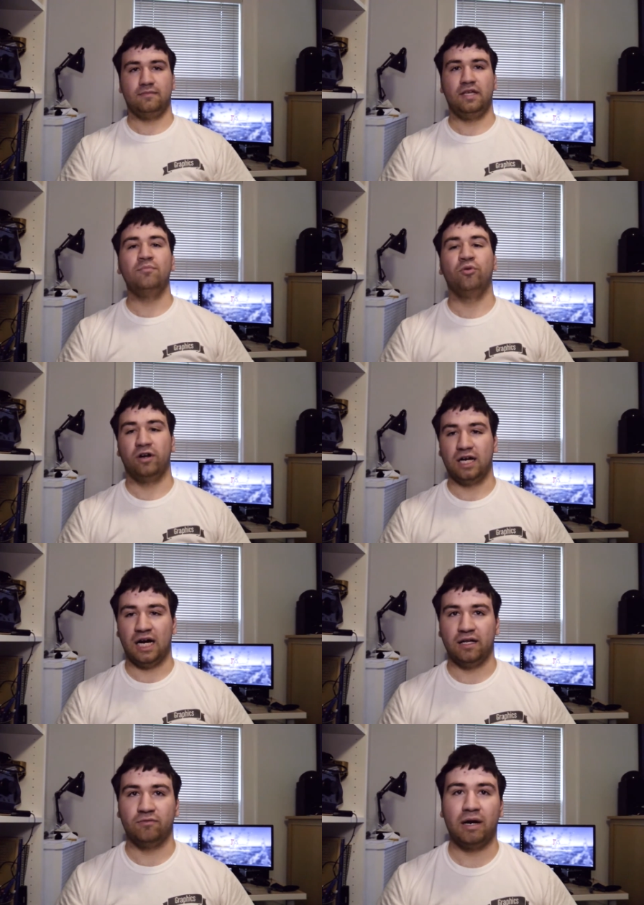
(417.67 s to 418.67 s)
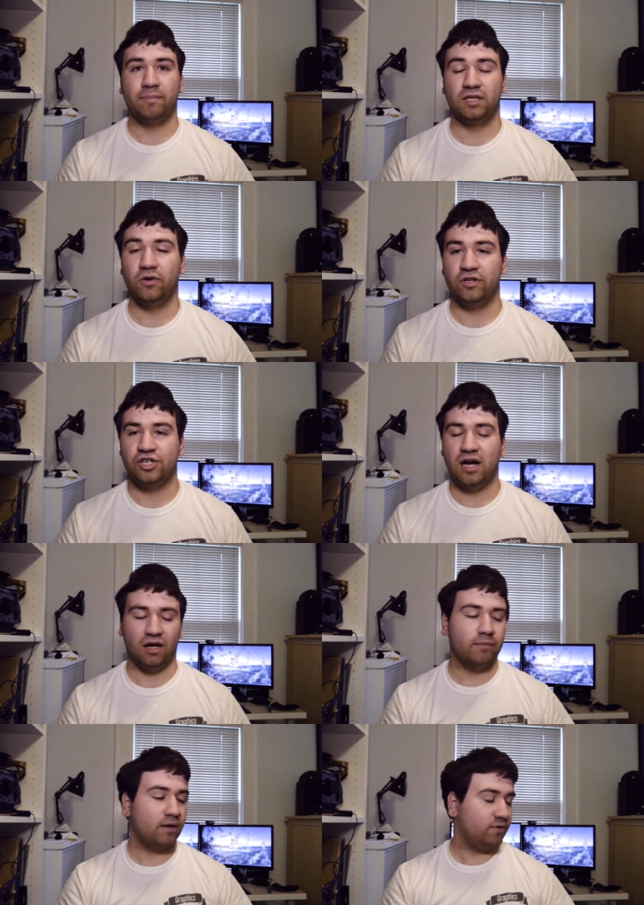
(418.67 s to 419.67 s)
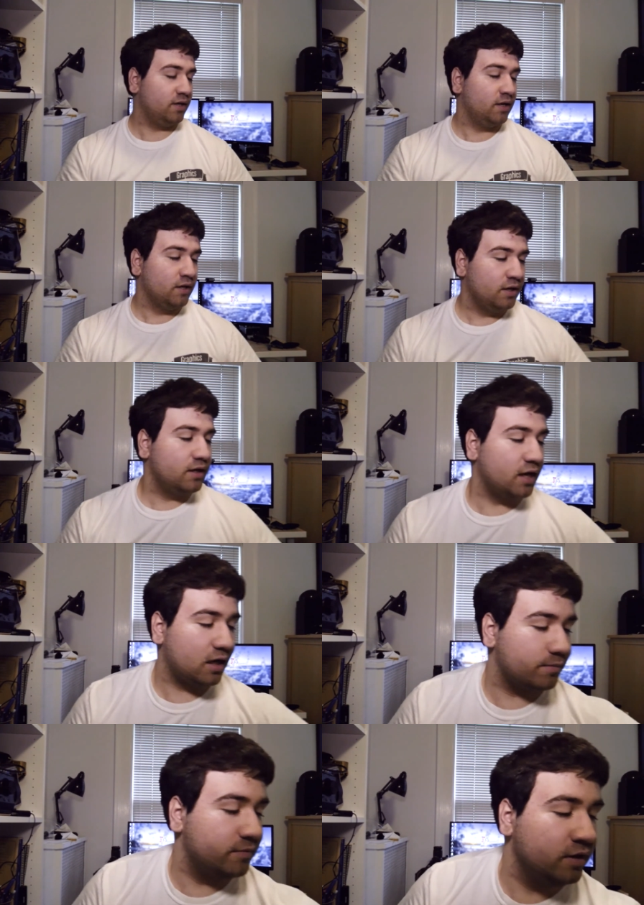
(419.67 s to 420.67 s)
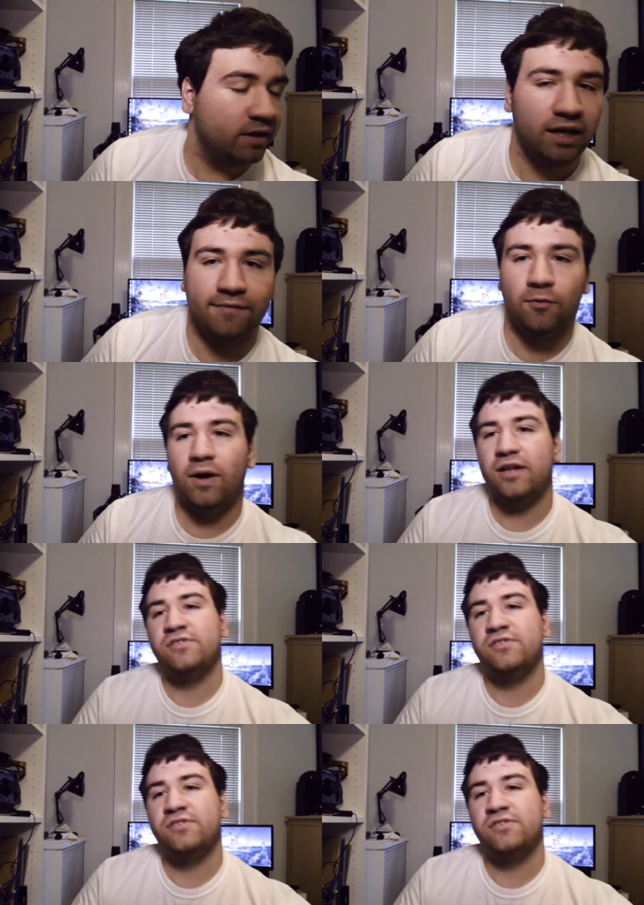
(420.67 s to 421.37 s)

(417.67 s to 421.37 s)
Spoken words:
input right below the shotgun mount. And if you want